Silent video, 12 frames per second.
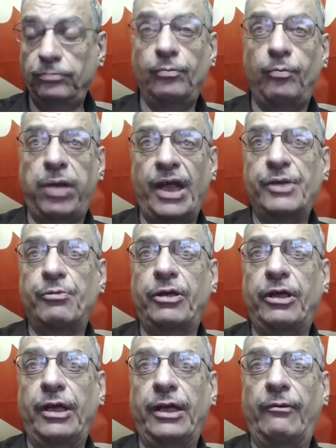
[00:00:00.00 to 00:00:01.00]
place where you
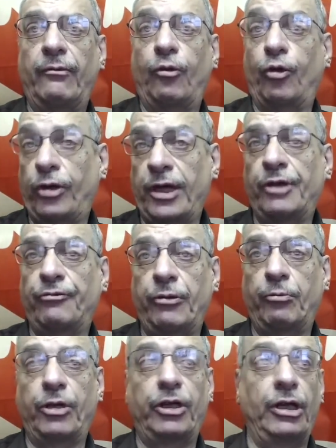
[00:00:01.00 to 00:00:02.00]
live or country
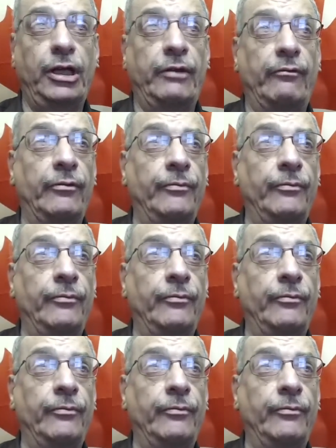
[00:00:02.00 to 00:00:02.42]
where you live.